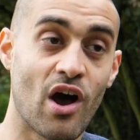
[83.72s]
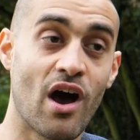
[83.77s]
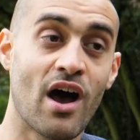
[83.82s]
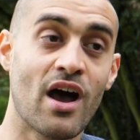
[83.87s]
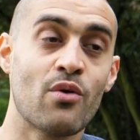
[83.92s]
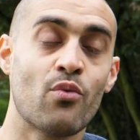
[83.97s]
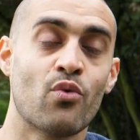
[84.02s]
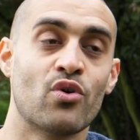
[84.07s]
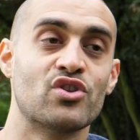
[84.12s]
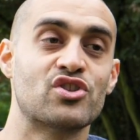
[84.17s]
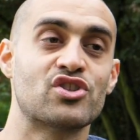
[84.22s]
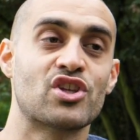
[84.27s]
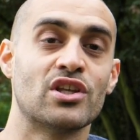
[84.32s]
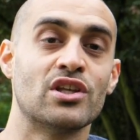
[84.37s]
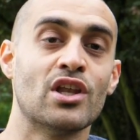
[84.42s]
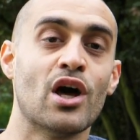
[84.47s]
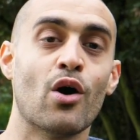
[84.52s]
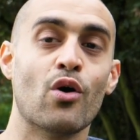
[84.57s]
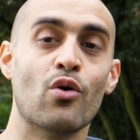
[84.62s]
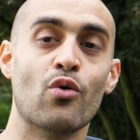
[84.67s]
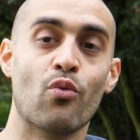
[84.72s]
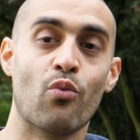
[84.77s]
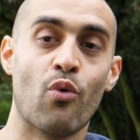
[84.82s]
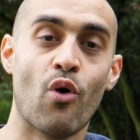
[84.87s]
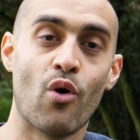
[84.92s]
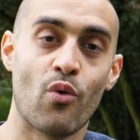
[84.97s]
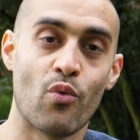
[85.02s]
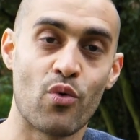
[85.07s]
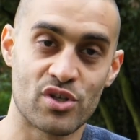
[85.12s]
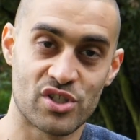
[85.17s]
I want to know
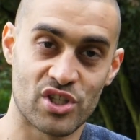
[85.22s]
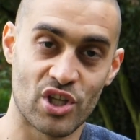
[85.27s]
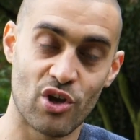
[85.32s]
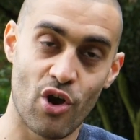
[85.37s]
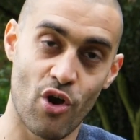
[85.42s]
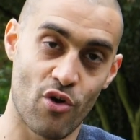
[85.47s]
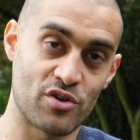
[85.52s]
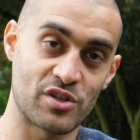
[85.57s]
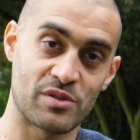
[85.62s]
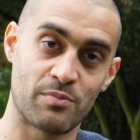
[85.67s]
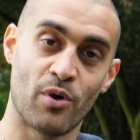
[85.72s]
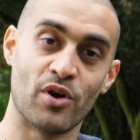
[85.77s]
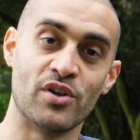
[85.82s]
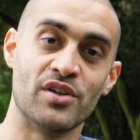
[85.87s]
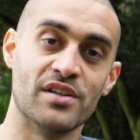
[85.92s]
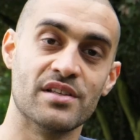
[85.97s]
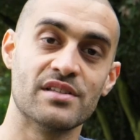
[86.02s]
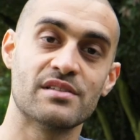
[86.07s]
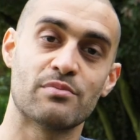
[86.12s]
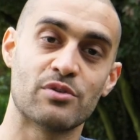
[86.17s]
what was the correspondence